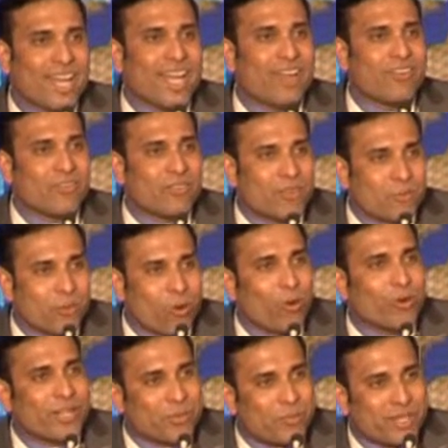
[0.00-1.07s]
have
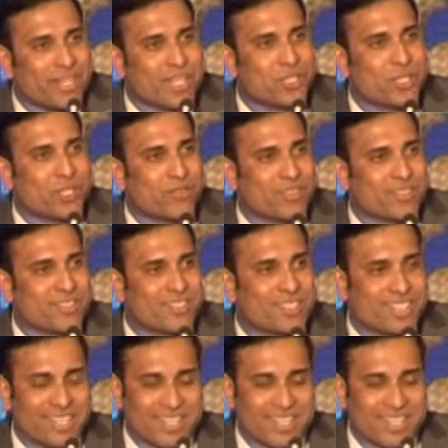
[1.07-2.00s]
already been achievers.